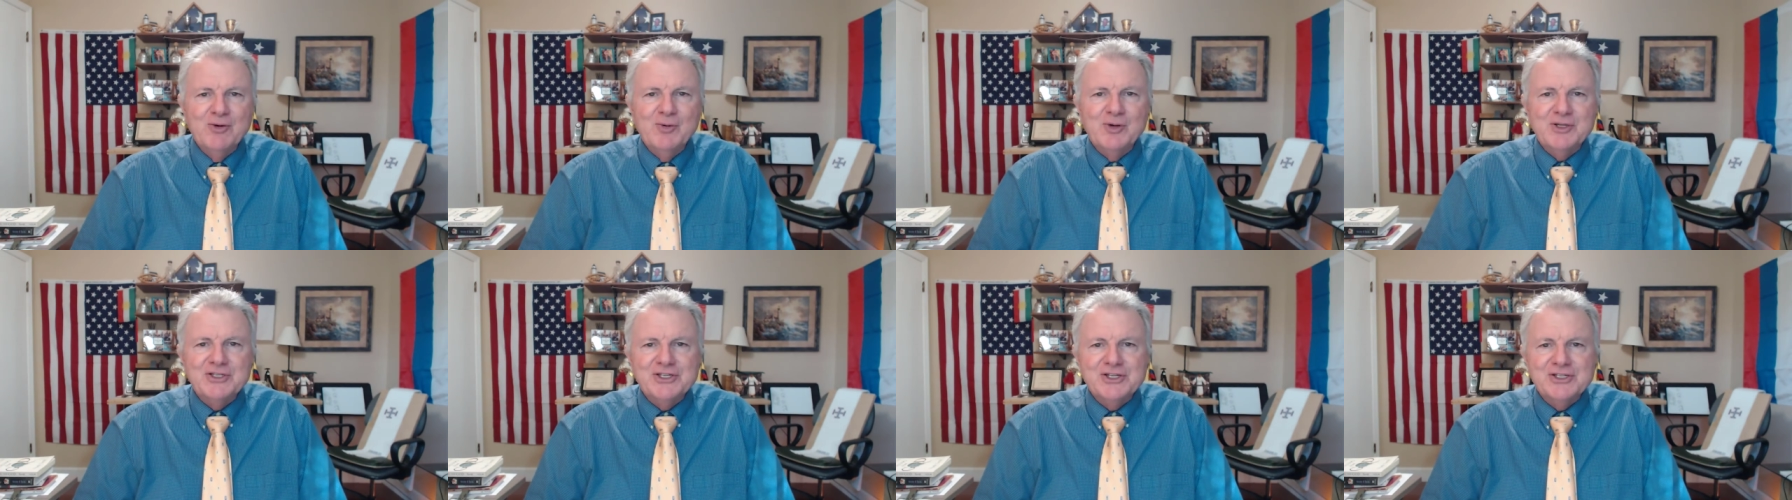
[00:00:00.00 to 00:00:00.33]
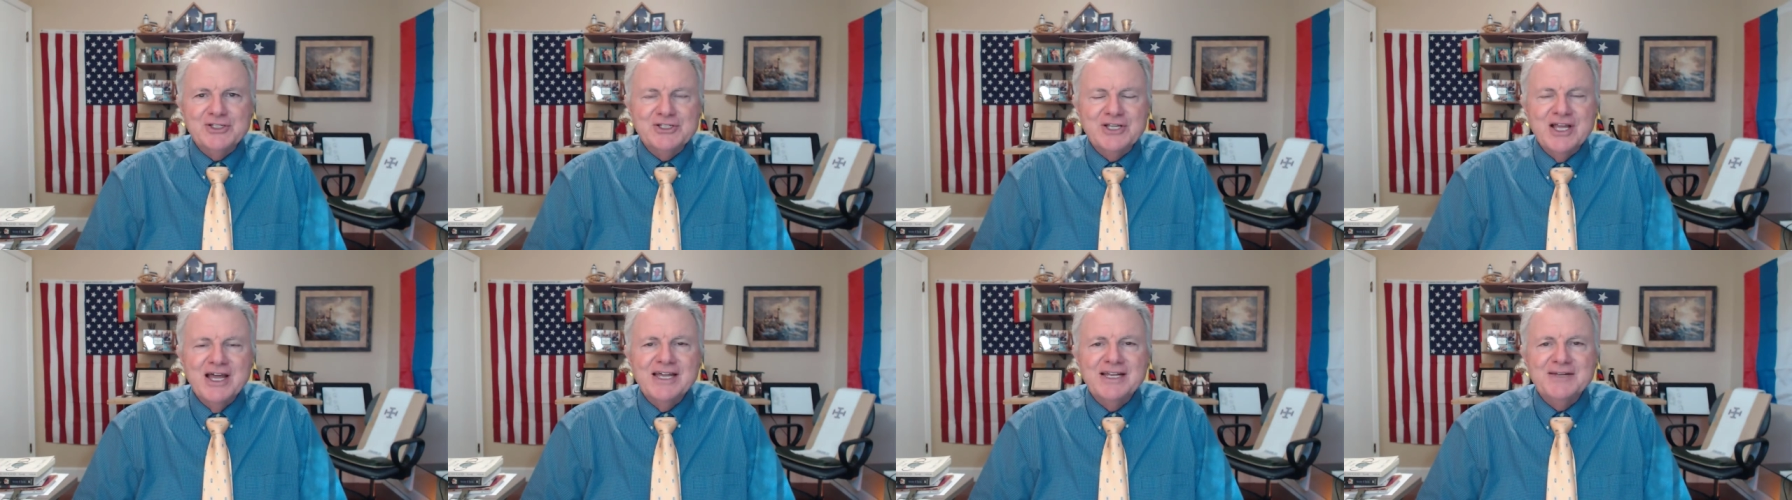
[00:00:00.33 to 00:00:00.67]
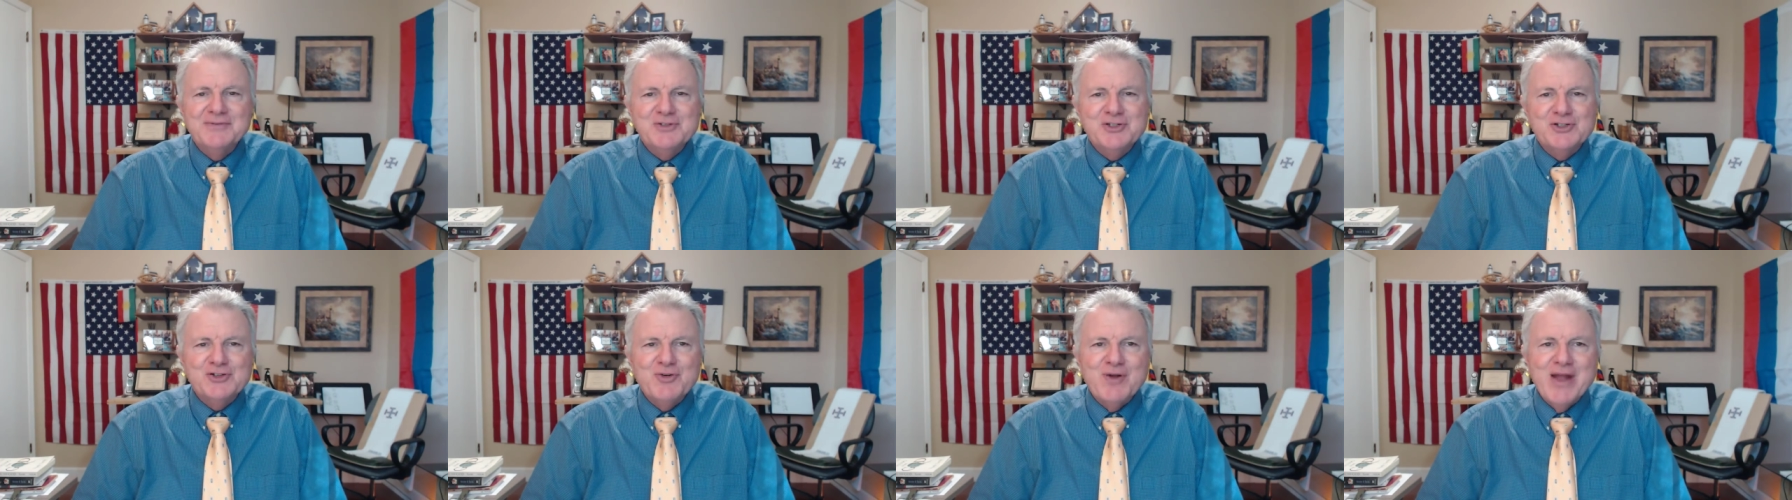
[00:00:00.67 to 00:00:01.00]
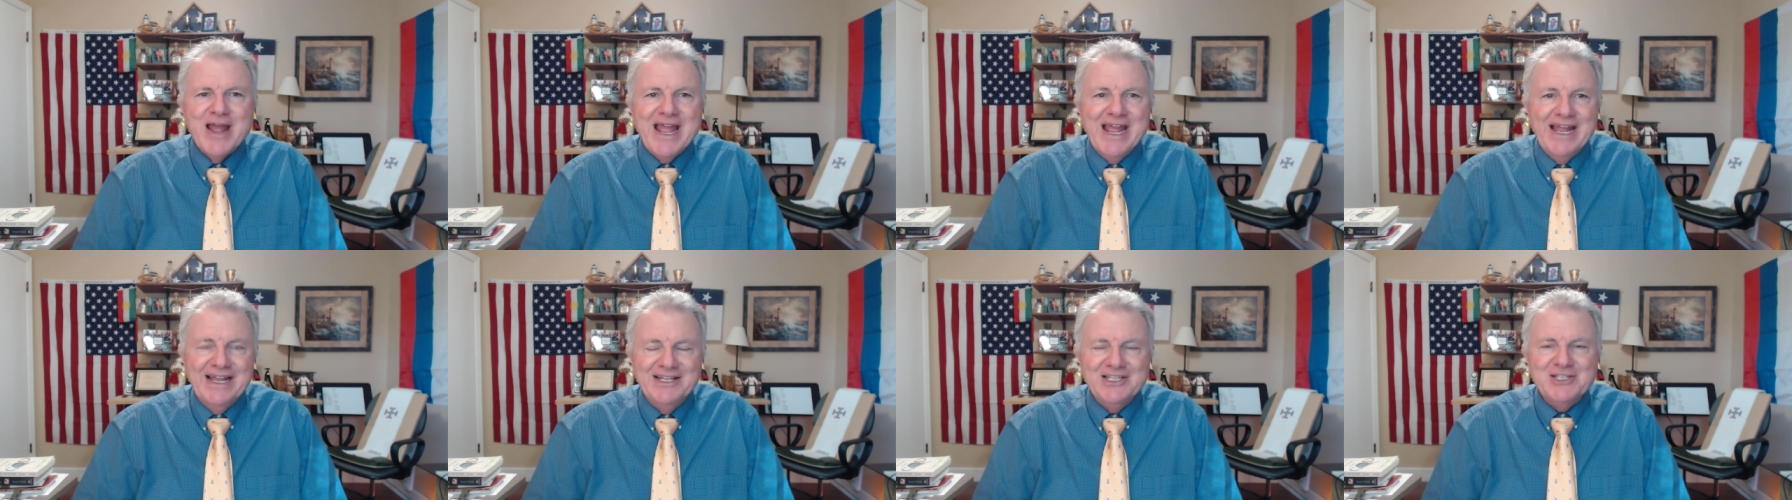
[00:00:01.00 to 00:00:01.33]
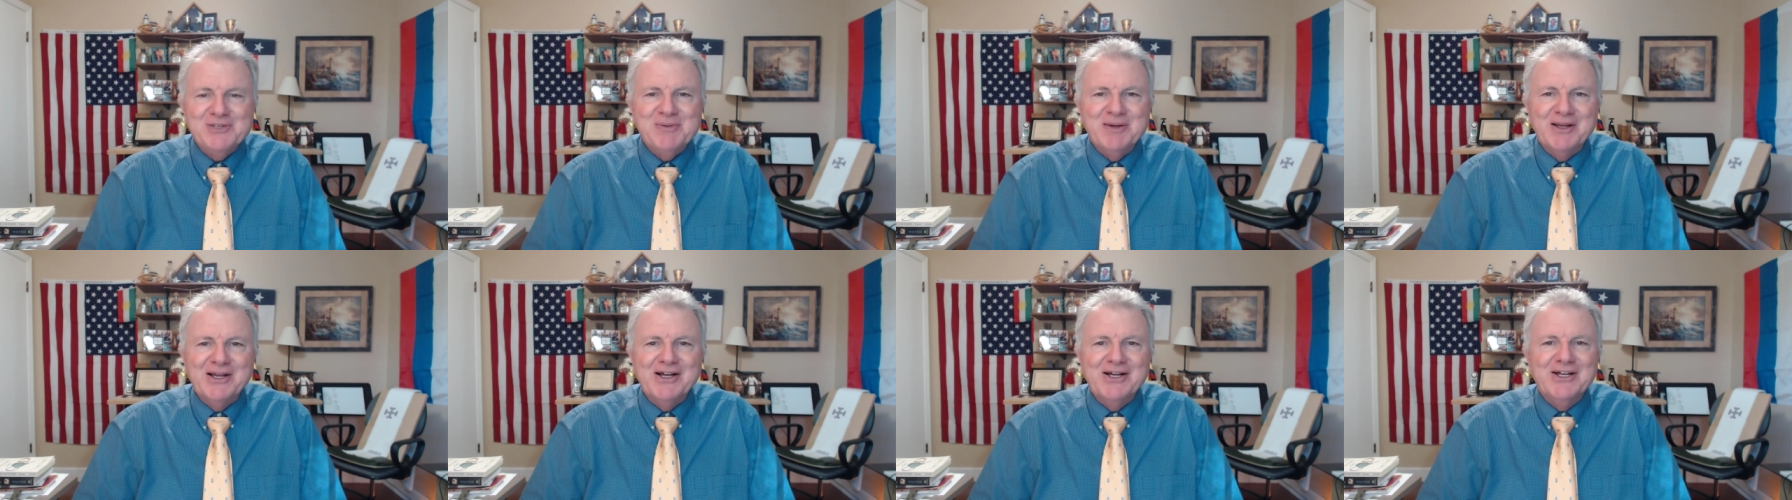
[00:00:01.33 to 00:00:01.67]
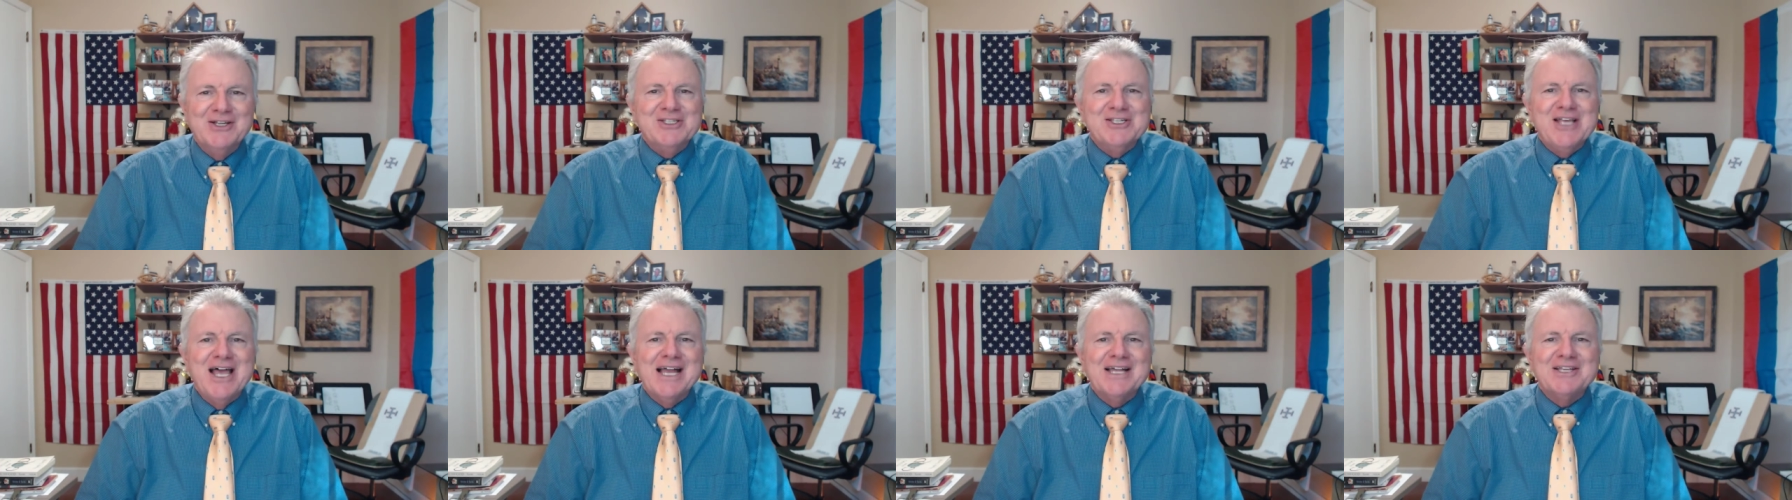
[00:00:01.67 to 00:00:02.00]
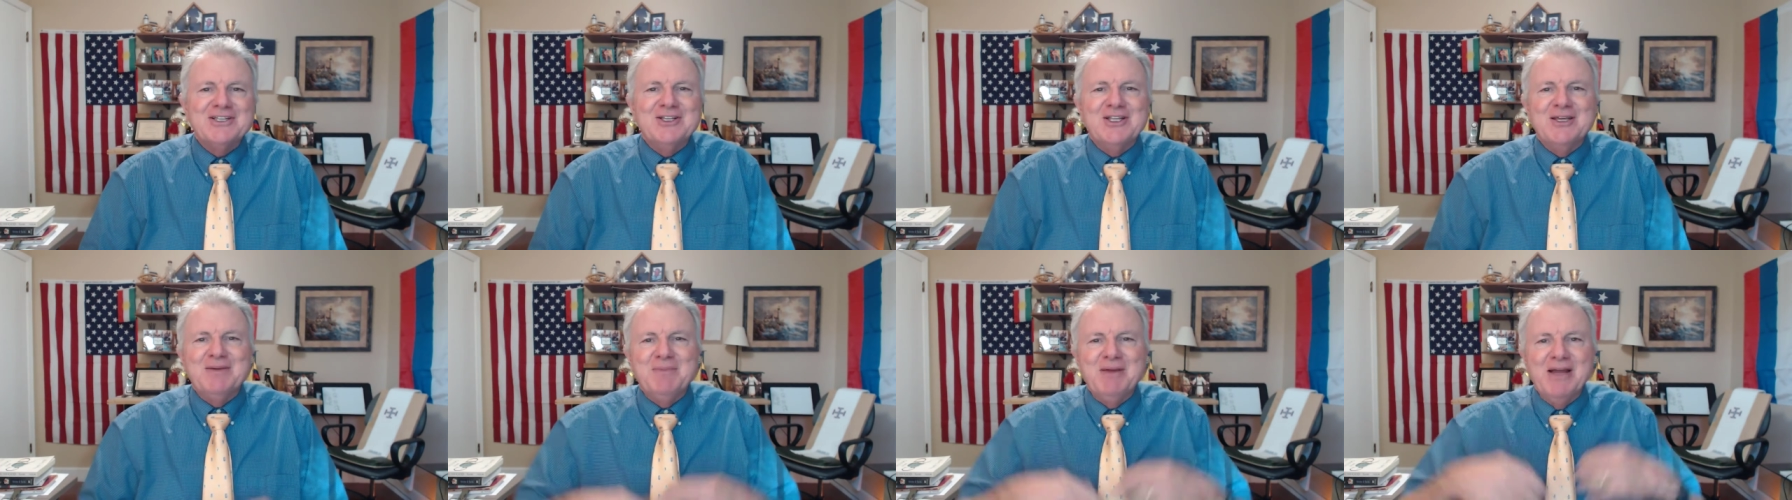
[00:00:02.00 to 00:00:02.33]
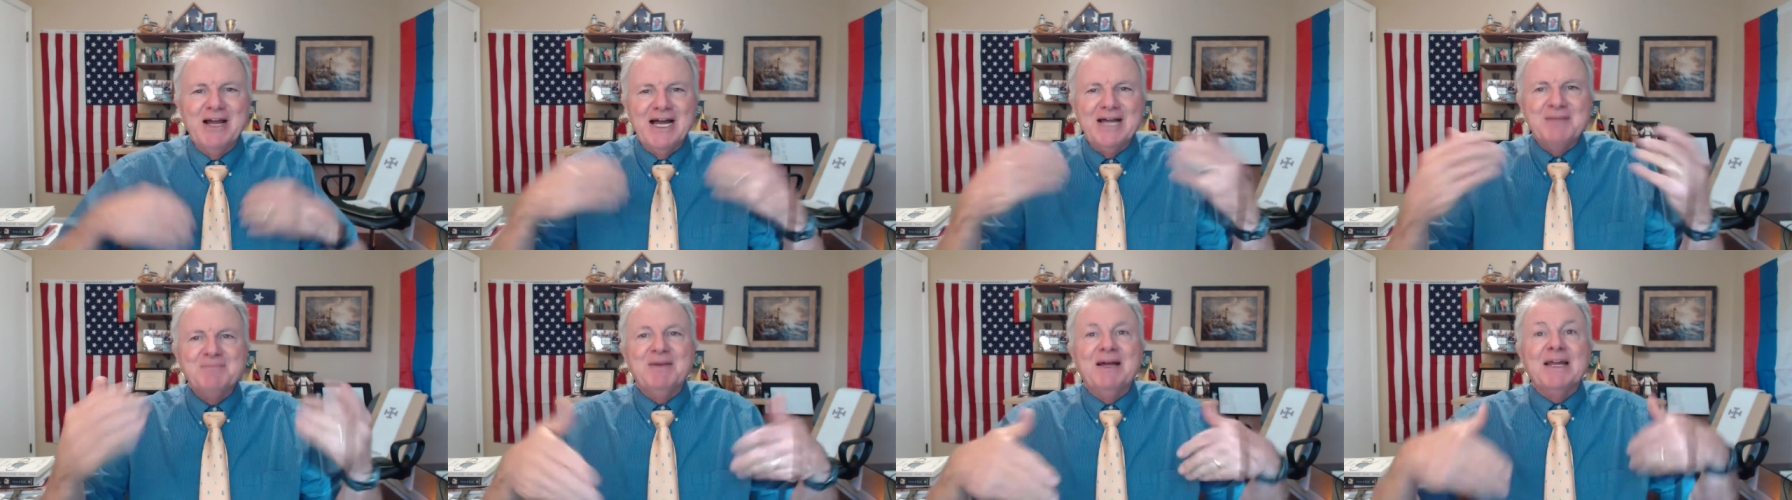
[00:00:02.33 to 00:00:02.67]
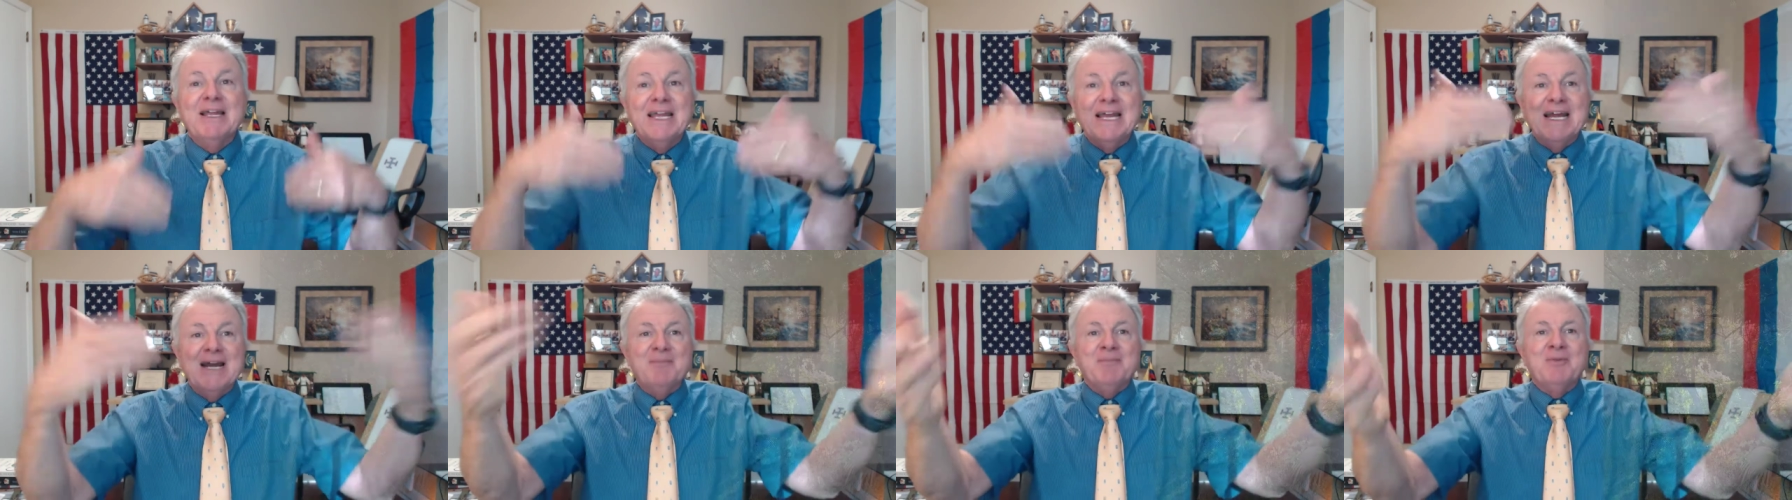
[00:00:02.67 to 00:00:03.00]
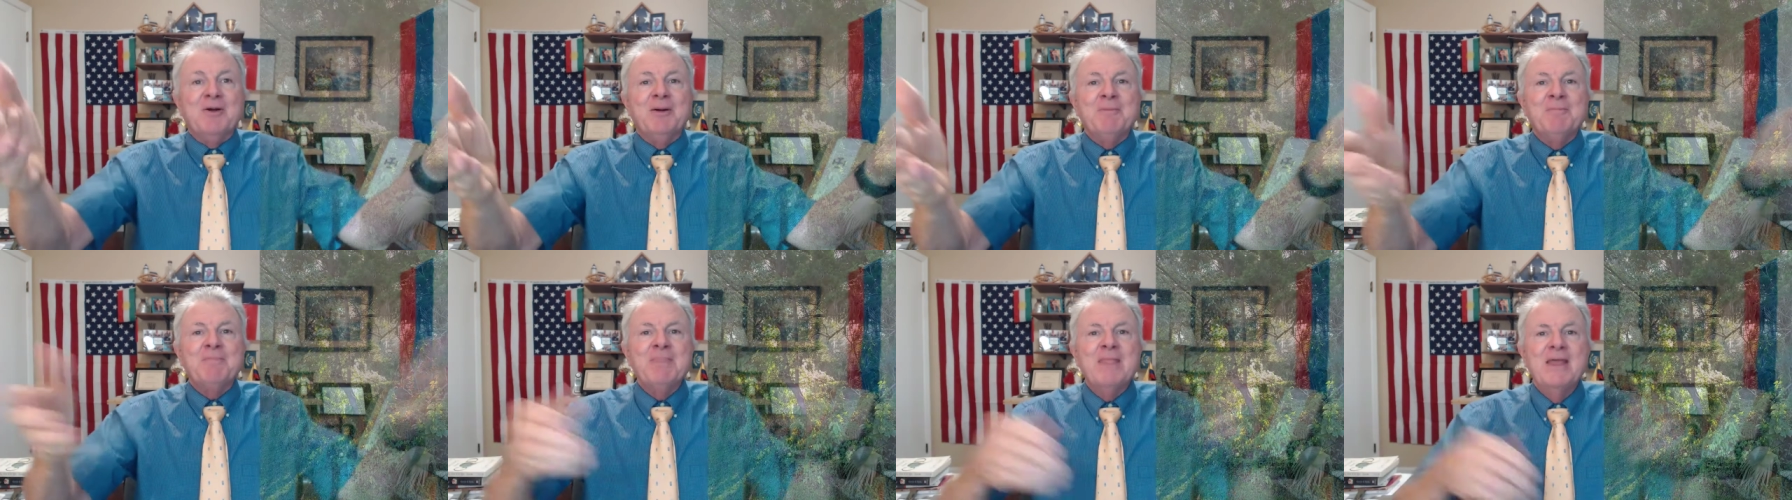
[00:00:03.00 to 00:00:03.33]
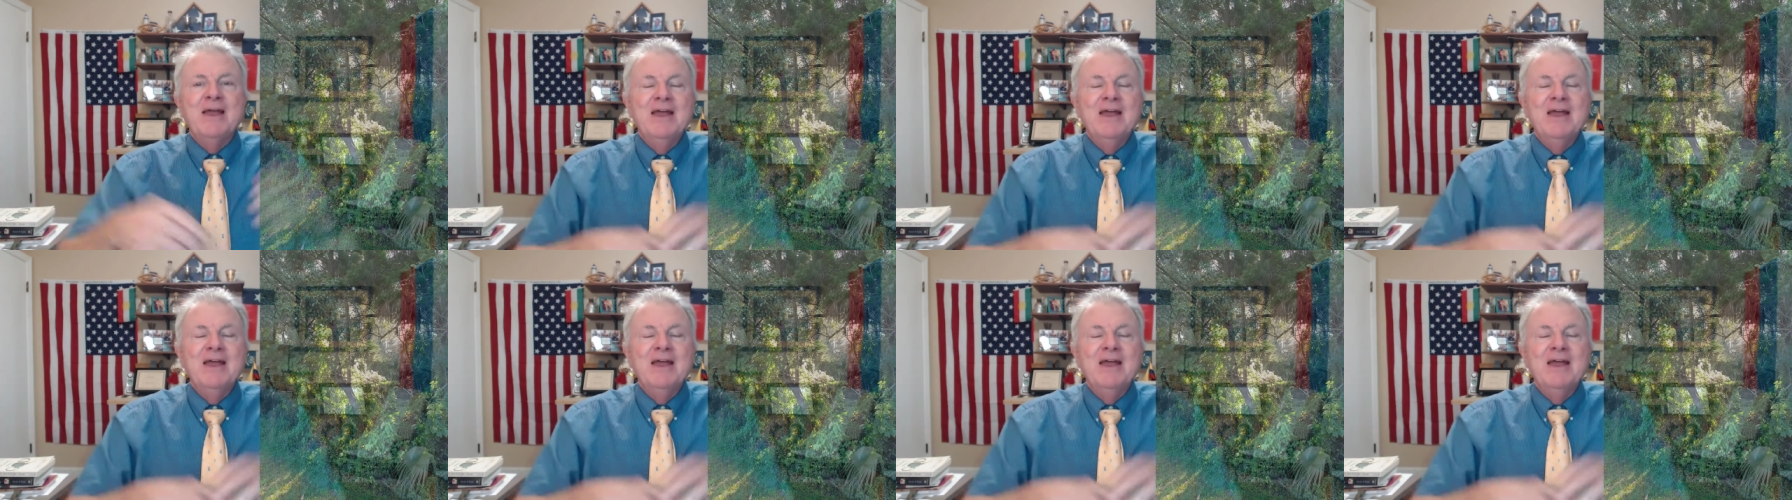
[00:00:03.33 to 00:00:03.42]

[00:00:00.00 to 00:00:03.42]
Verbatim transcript: which is kind of strange because actually behind my camera,